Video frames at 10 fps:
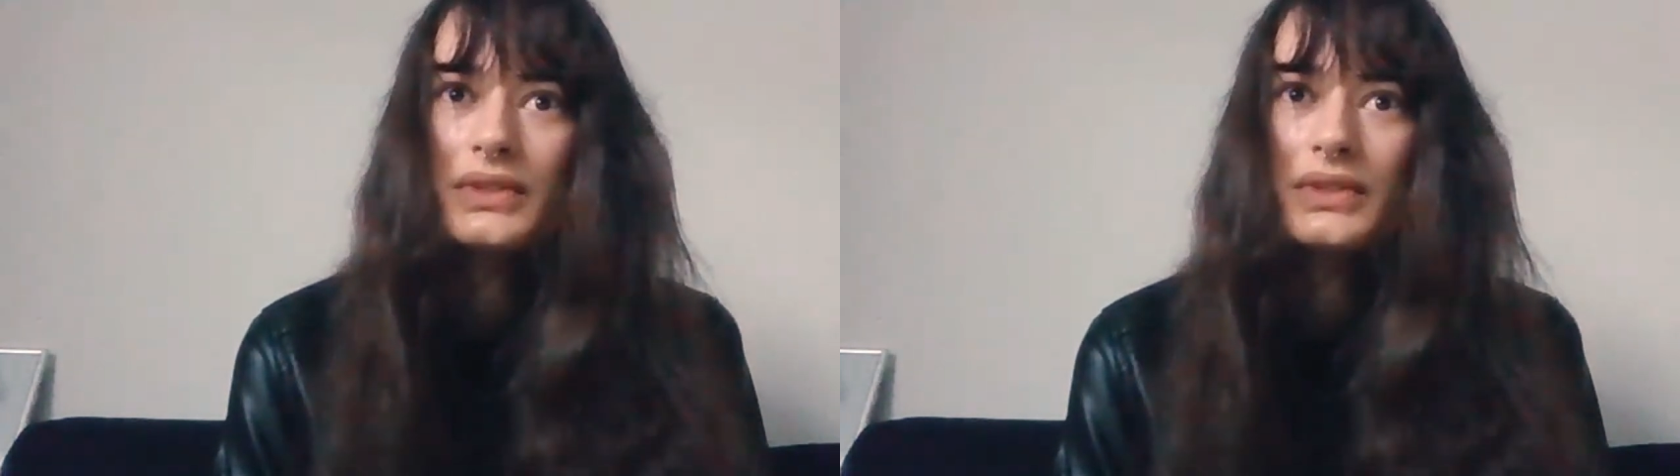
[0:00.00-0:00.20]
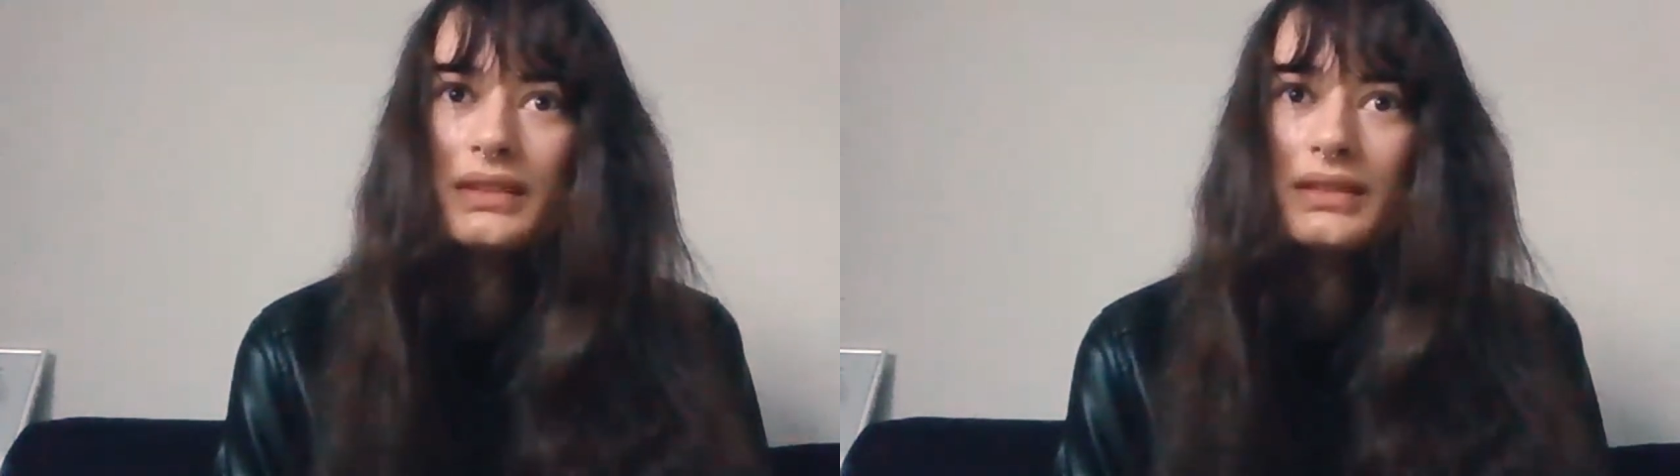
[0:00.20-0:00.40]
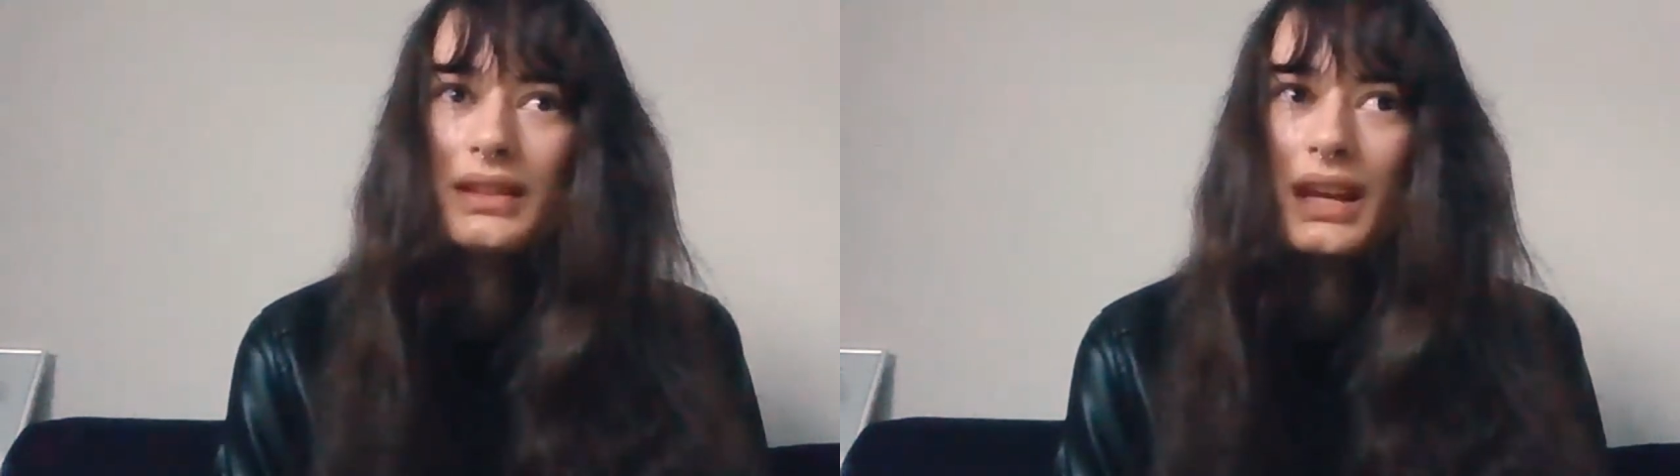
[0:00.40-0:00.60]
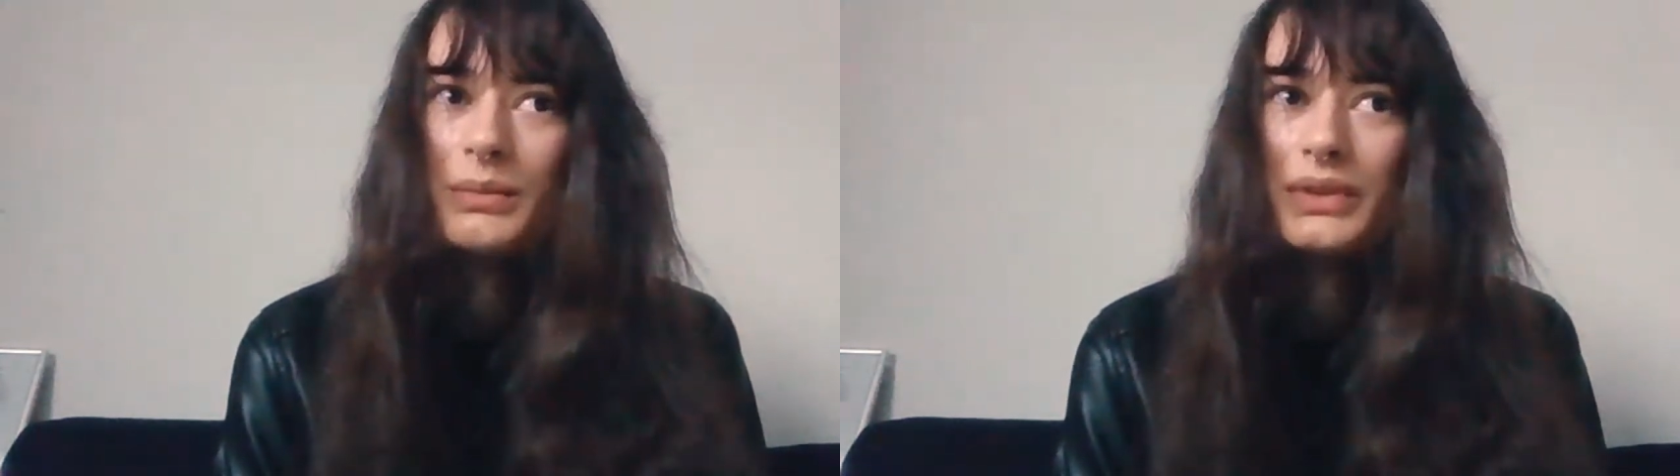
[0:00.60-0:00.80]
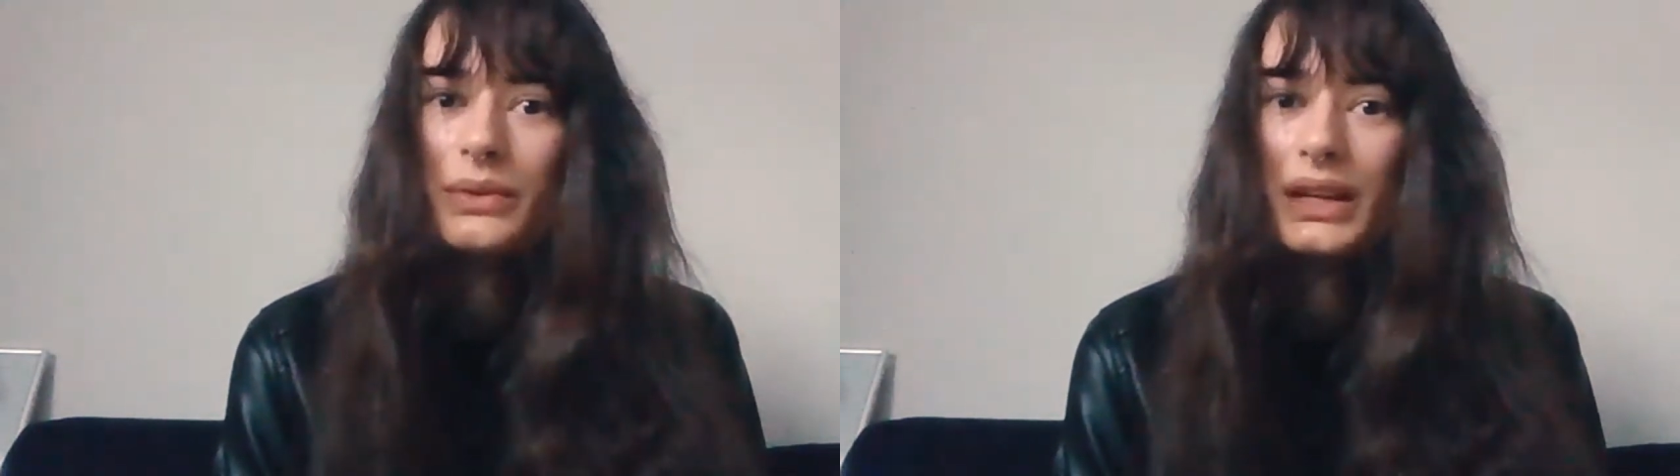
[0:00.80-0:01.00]
just
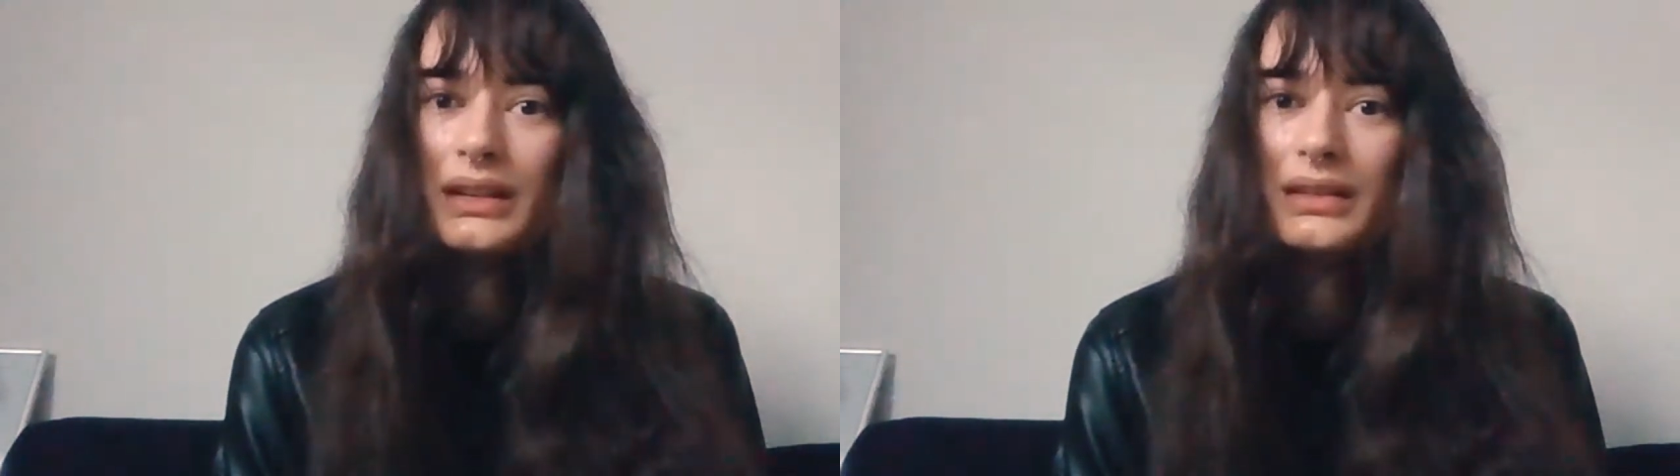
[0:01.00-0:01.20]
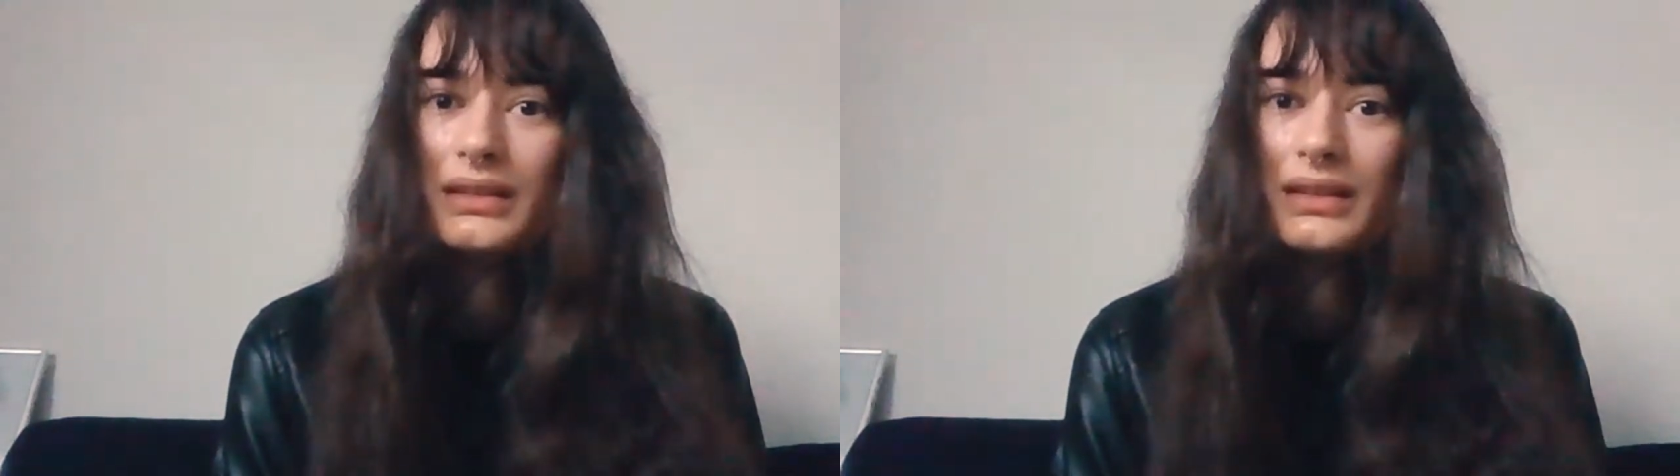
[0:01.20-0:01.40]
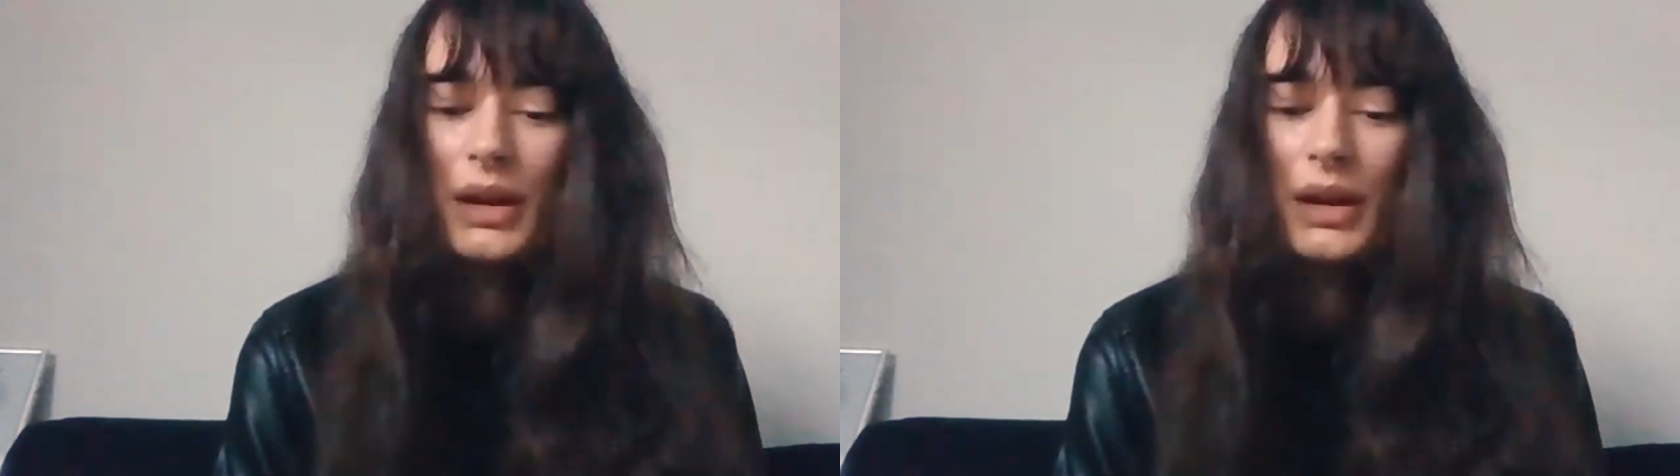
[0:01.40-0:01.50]
keep doing it.